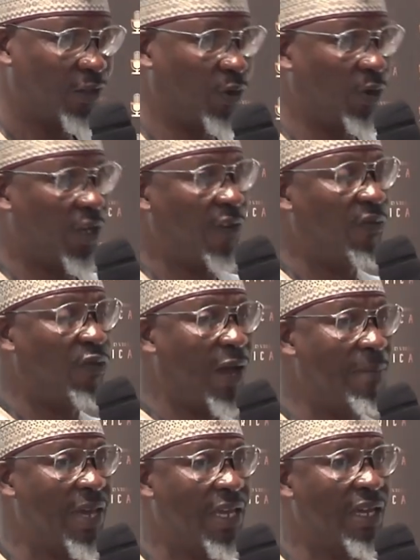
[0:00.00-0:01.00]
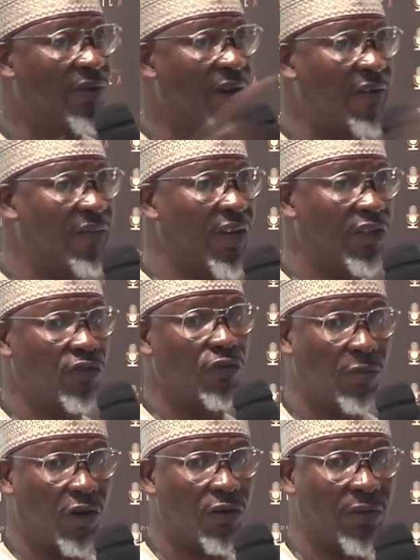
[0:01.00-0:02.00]
So if you are making reference
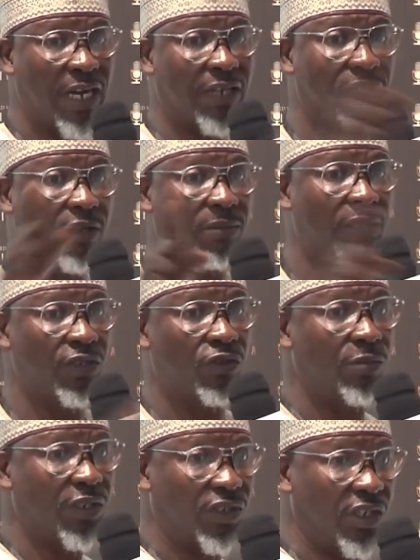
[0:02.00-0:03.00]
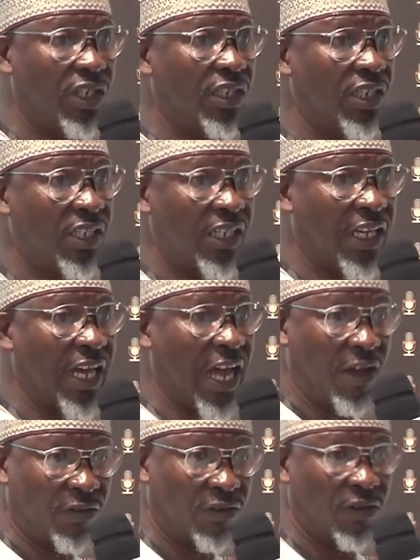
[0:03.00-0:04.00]
tomorrow that something should be changed in the
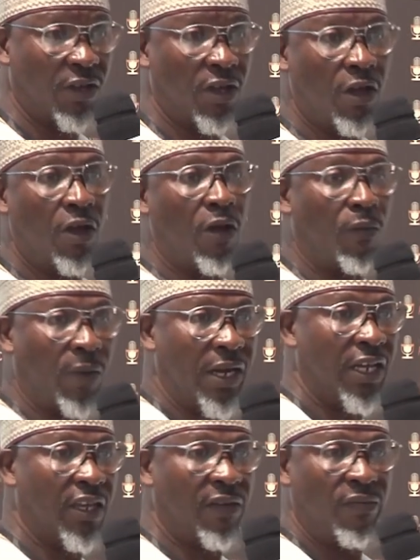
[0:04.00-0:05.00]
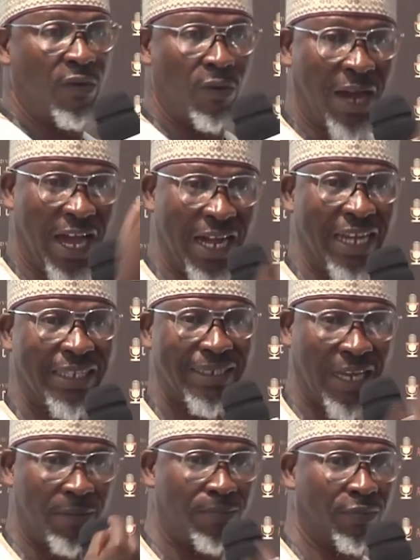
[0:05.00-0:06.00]
House, when they give you an
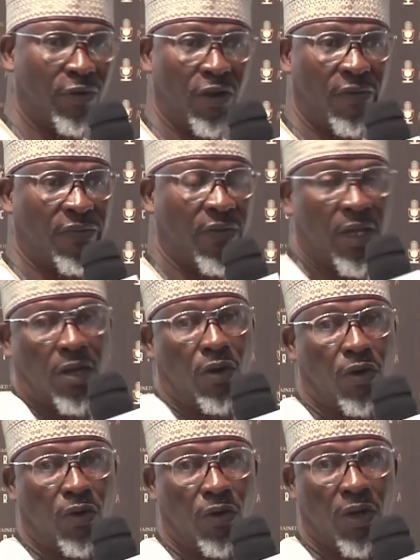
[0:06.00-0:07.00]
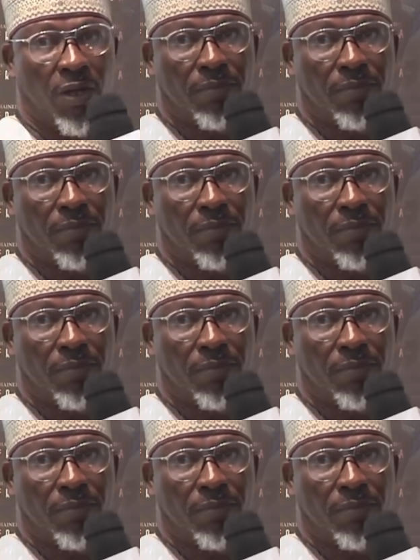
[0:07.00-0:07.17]
example of, oh,